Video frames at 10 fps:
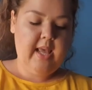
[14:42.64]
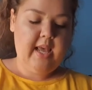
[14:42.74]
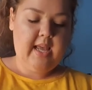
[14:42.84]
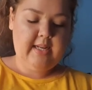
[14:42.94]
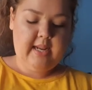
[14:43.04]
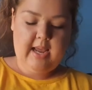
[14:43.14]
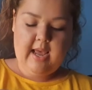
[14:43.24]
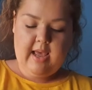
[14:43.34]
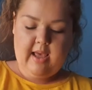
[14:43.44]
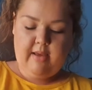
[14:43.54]
and I
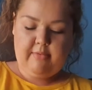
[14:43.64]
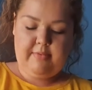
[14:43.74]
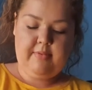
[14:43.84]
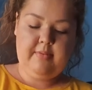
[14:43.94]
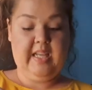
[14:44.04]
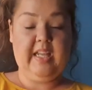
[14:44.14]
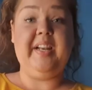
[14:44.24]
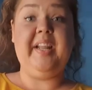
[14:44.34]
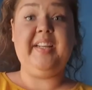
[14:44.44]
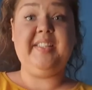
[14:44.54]
have
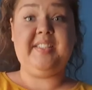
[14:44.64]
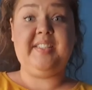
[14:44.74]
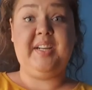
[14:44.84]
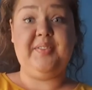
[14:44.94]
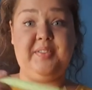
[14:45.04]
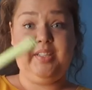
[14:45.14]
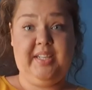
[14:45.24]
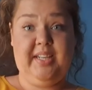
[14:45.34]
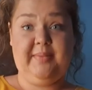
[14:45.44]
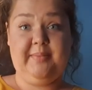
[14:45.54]
lady stuff in
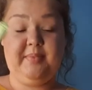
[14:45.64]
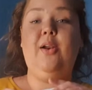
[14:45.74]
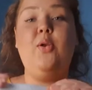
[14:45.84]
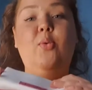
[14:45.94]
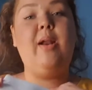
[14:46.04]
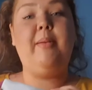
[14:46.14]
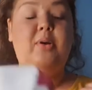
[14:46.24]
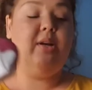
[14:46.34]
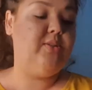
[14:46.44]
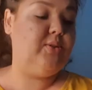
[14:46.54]
here. I don't know what I'm
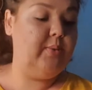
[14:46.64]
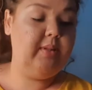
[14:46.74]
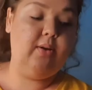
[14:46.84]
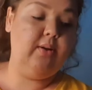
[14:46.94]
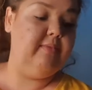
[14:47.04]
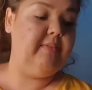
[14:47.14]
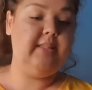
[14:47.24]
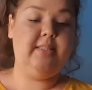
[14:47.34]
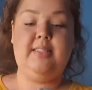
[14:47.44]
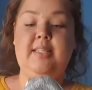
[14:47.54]
gonna do with all of
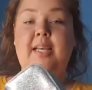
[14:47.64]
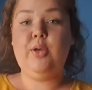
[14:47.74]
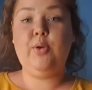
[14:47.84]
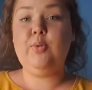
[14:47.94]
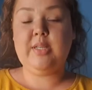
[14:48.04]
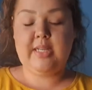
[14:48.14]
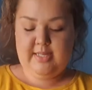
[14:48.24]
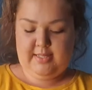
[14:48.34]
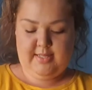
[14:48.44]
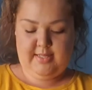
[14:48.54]
these. Who
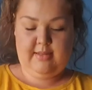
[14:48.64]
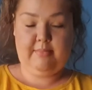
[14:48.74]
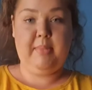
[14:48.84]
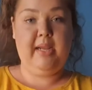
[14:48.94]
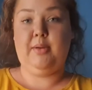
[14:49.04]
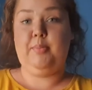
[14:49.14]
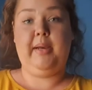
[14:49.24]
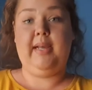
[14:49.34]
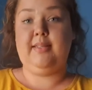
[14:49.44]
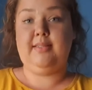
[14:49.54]
needs makeup
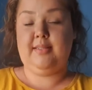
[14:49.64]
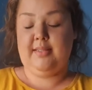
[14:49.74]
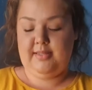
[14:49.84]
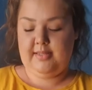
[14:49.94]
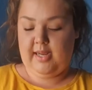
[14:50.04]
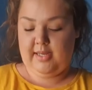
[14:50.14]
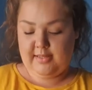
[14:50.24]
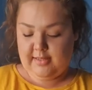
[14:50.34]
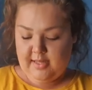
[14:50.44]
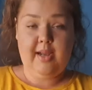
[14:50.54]
bags these
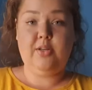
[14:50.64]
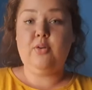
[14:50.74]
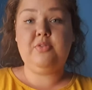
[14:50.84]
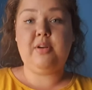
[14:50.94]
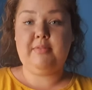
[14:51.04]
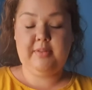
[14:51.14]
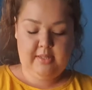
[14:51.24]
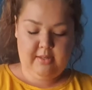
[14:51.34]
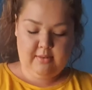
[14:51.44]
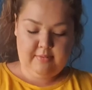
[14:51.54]
days? I don't travel
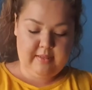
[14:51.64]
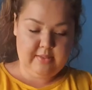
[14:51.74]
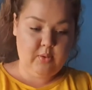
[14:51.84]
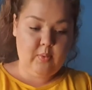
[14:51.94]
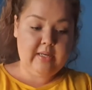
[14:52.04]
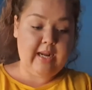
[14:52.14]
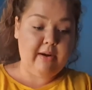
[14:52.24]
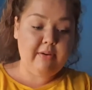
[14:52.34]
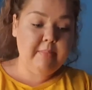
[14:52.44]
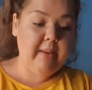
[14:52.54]
enough. I don't
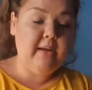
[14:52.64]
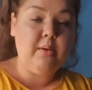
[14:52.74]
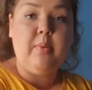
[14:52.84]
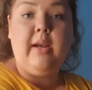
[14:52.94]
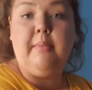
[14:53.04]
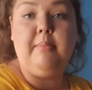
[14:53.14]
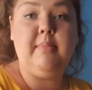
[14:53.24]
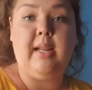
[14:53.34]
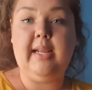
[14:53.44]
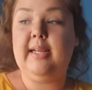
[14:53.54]
carry makeup when I'm
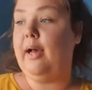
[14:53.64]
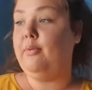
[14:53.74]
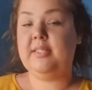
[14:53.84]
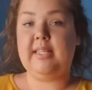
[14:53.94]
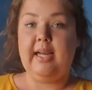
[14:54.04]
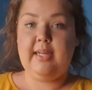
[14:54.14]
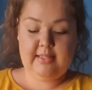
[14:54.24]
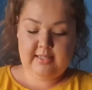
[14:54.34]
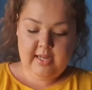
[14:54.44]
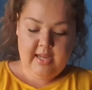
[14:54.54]
like
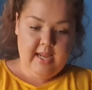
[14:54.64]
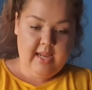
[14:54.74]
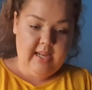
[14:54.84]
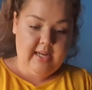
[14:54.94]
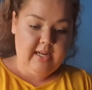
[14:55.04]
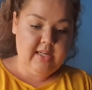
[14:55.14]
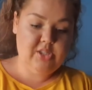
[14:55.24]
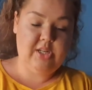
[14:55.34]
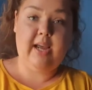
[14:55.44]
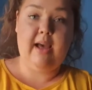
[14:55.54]
outside, and I
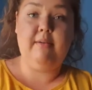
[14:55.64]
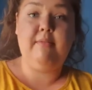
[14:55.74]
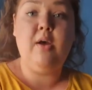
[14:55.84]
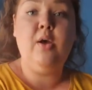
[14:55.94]
literally have